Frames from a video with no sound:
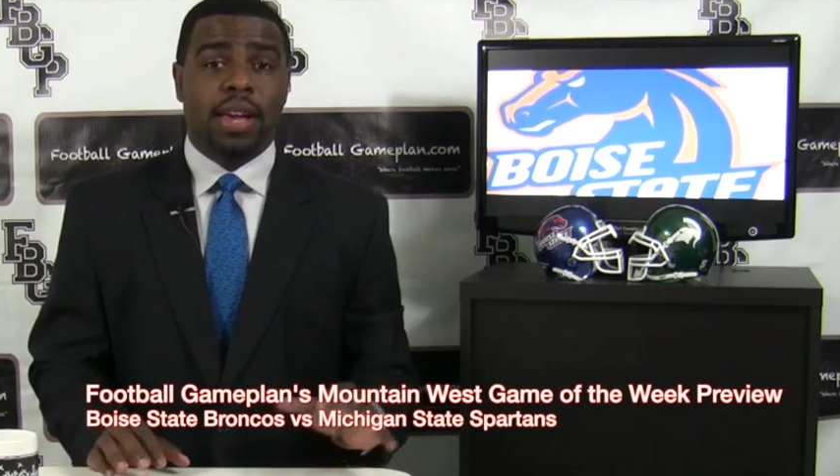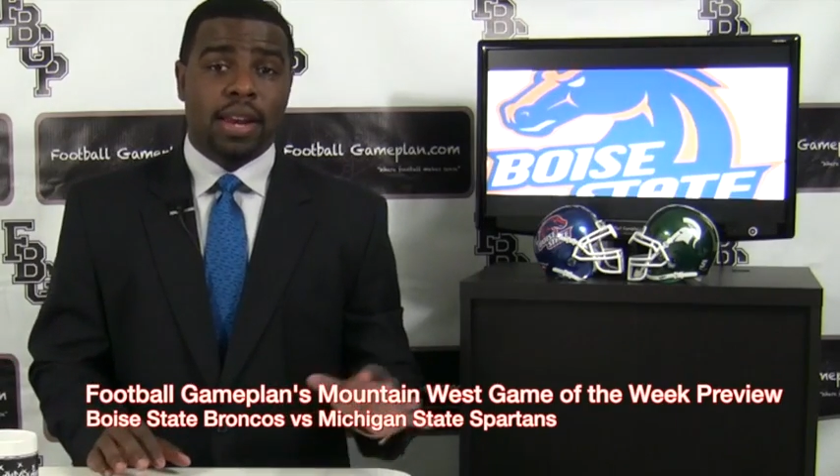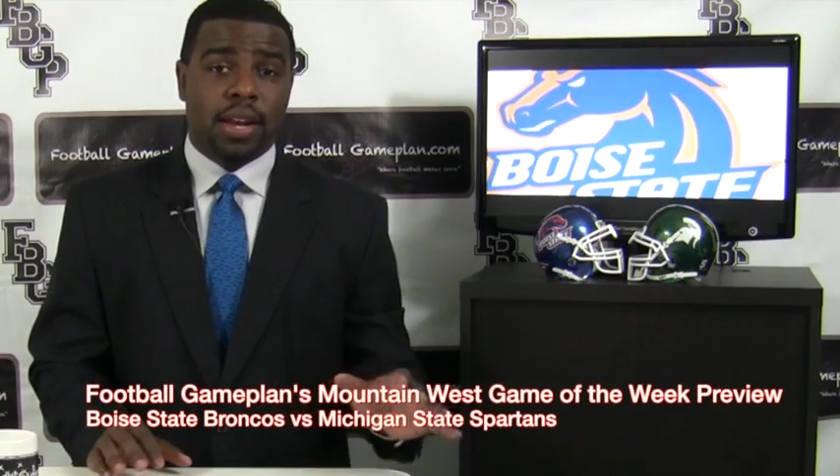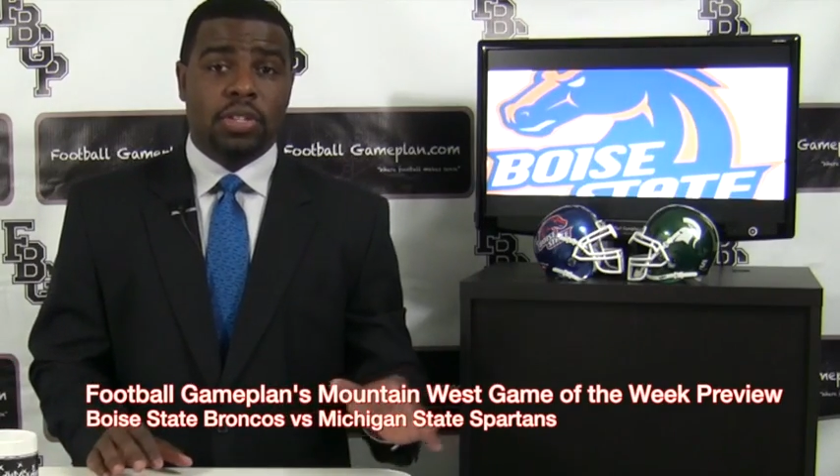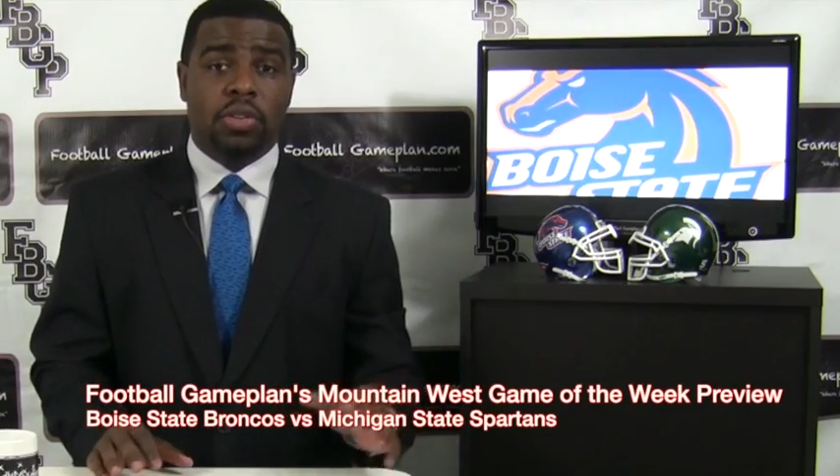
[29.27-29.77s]

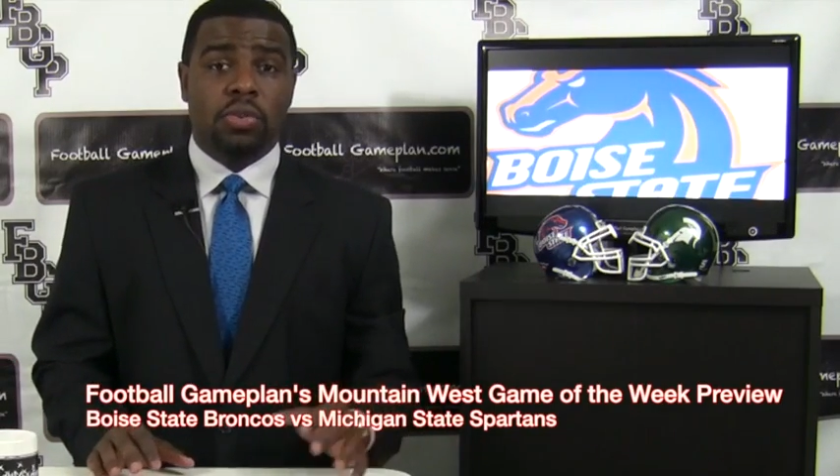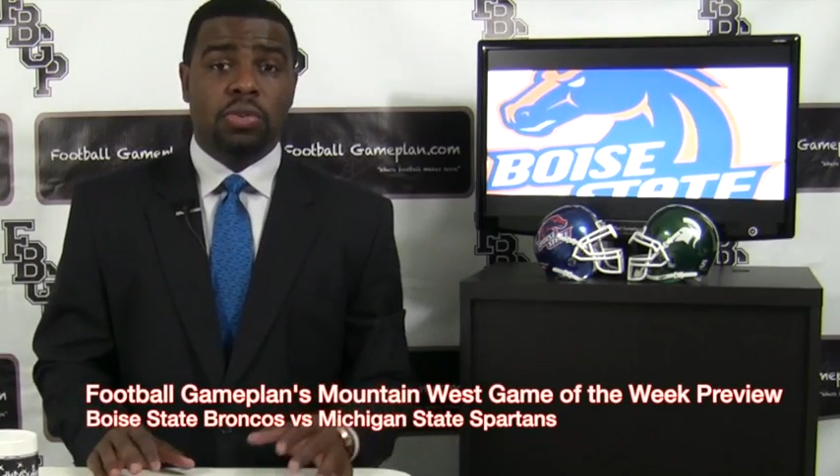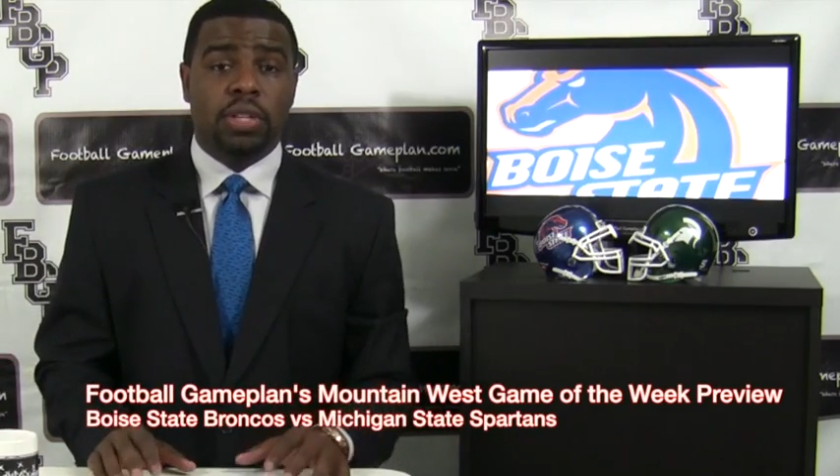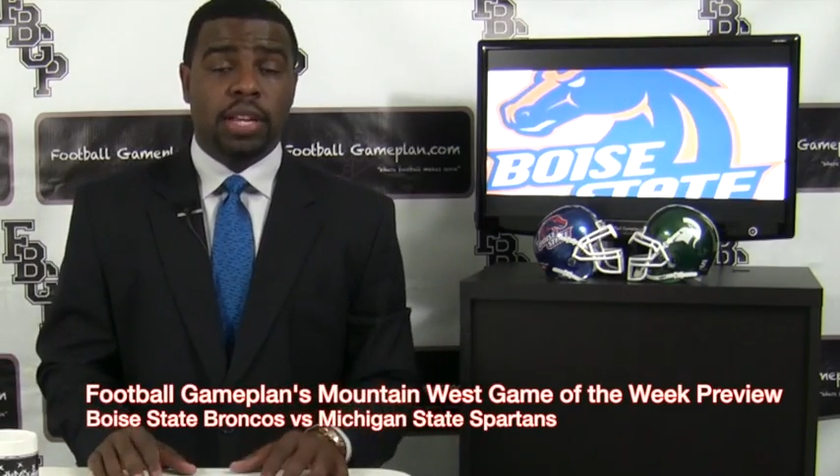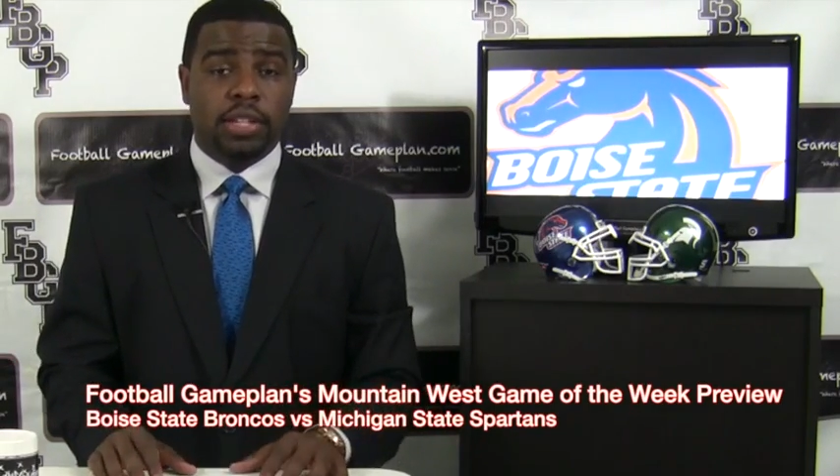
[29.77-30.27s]
in their
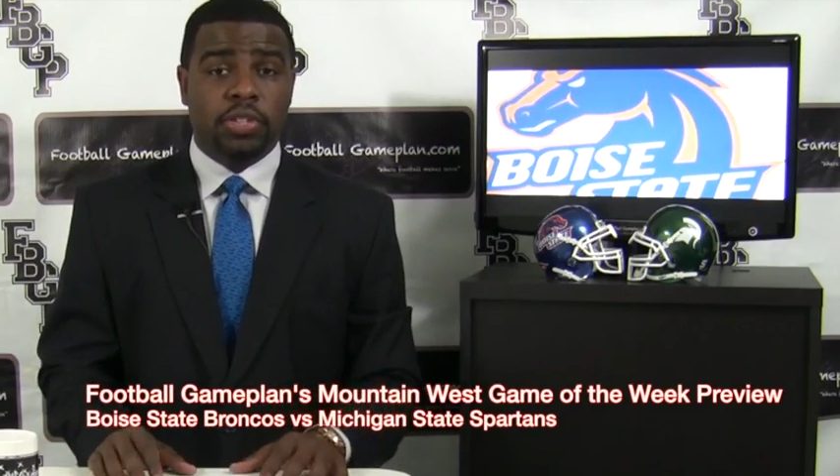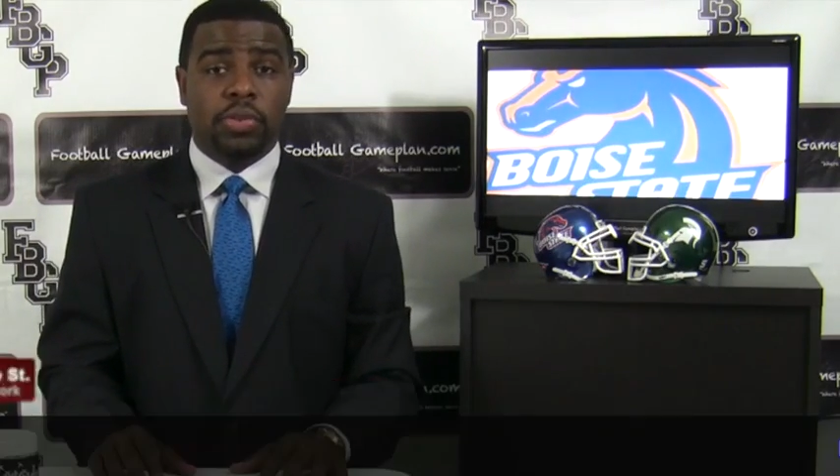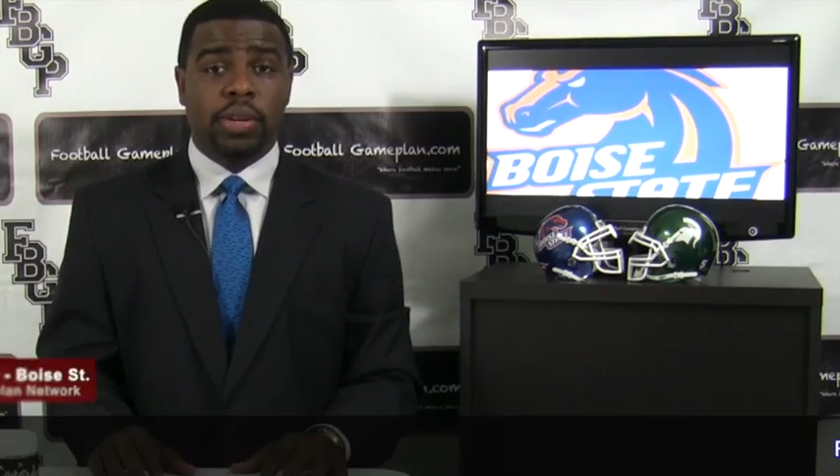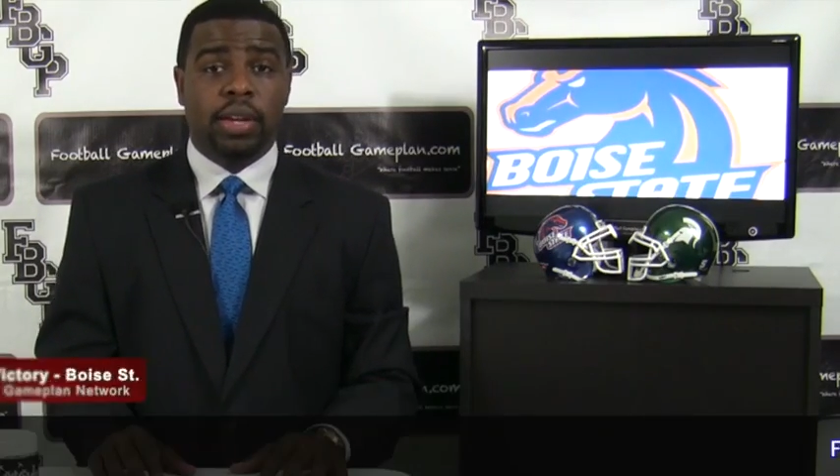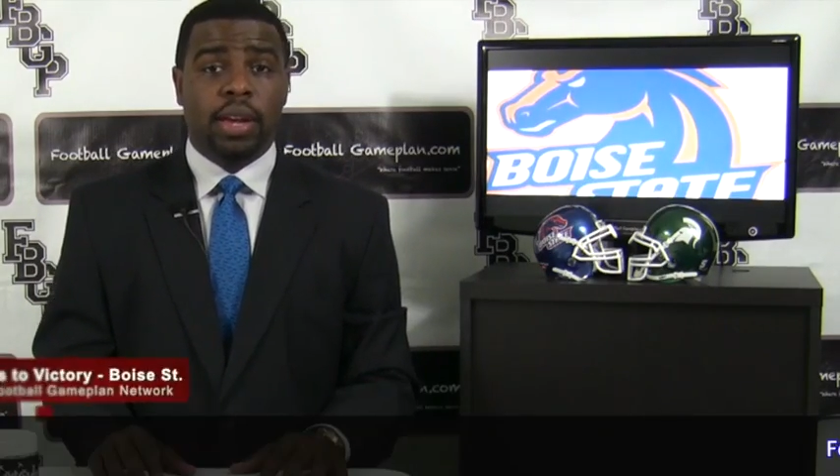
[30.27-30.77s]
school's
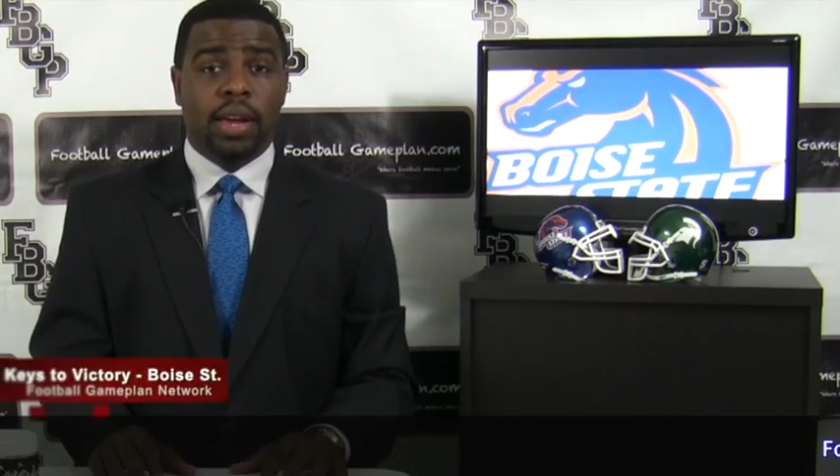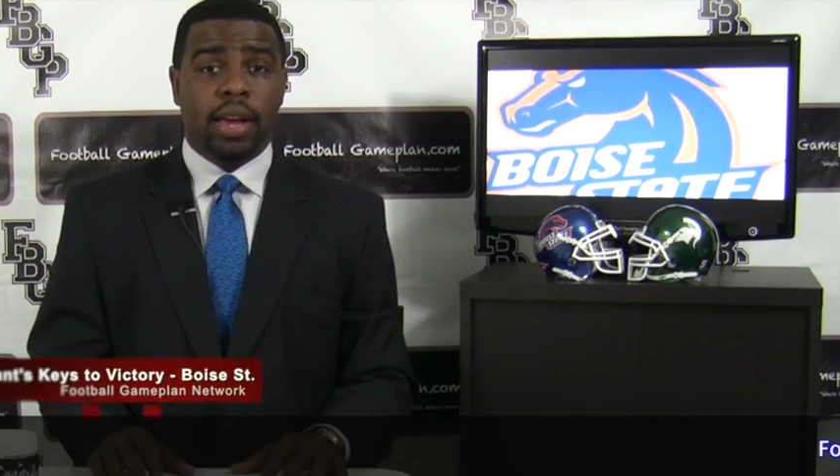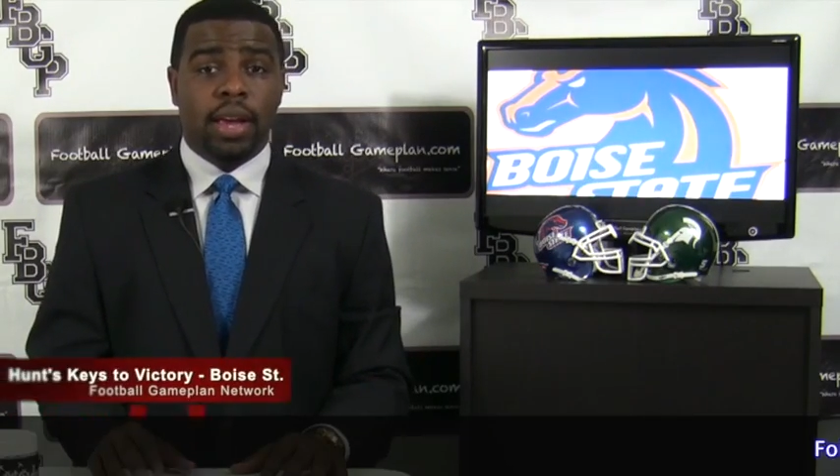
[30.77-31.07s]
history